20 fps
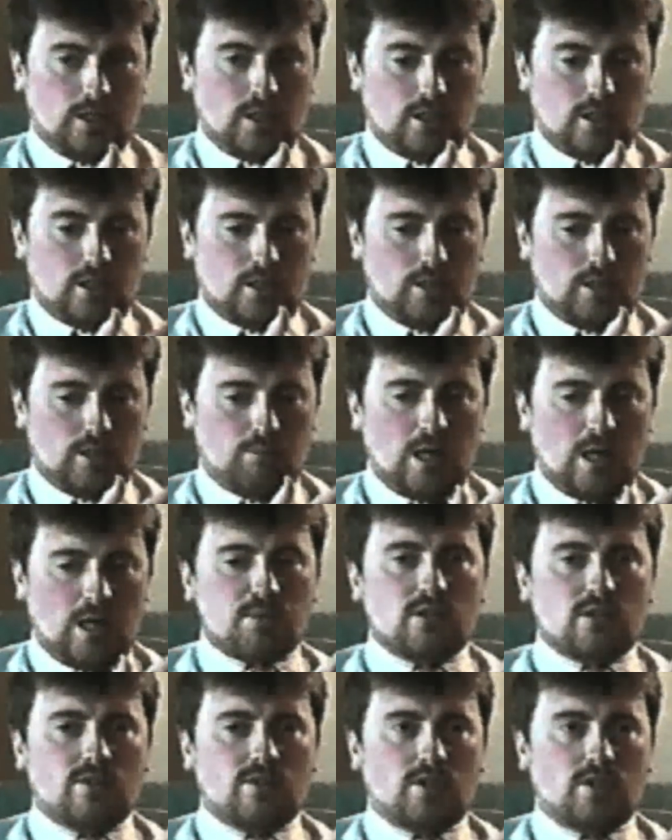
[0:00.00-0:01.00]

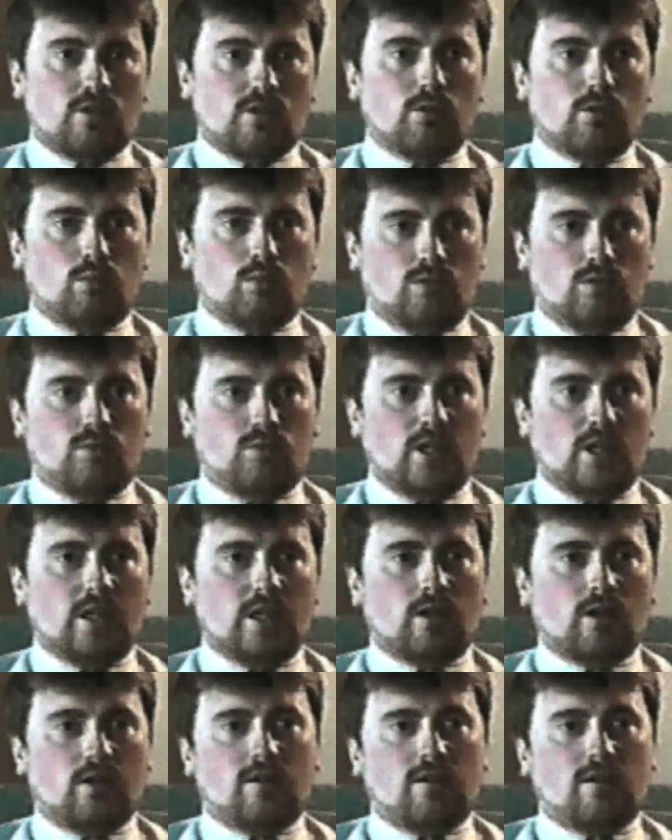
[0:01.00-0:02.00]
Absolute Zero, we've
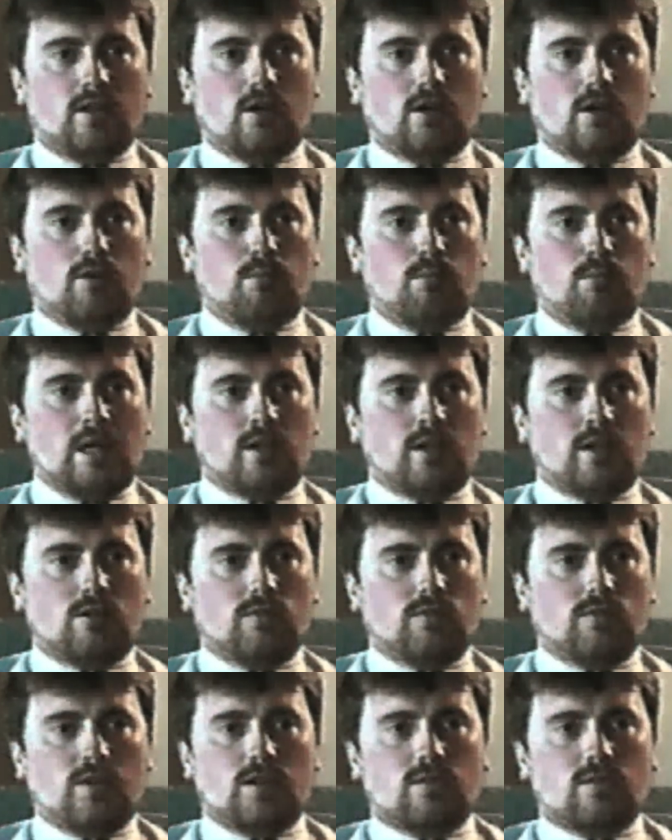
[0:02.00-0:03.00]
really gone to town on Mac
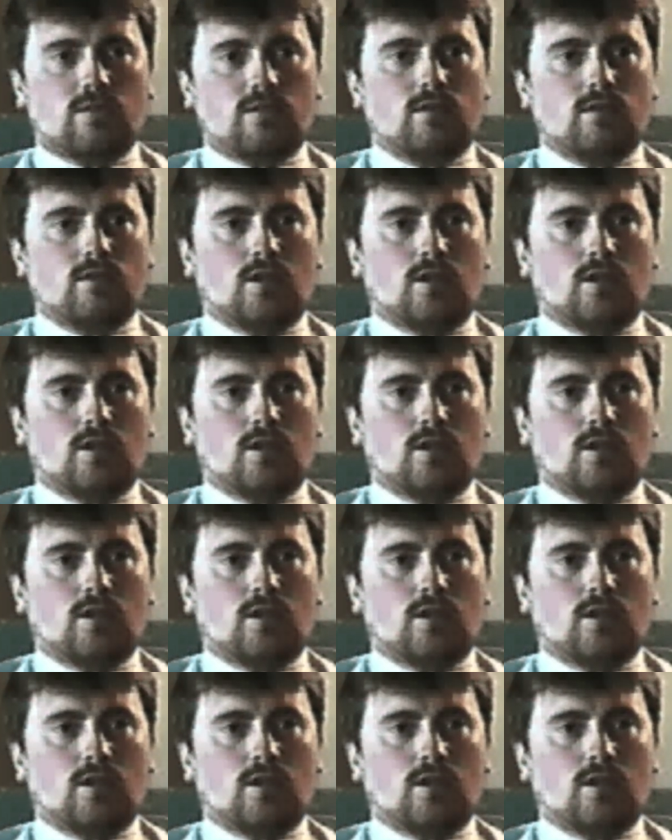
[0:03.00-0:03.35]
interface.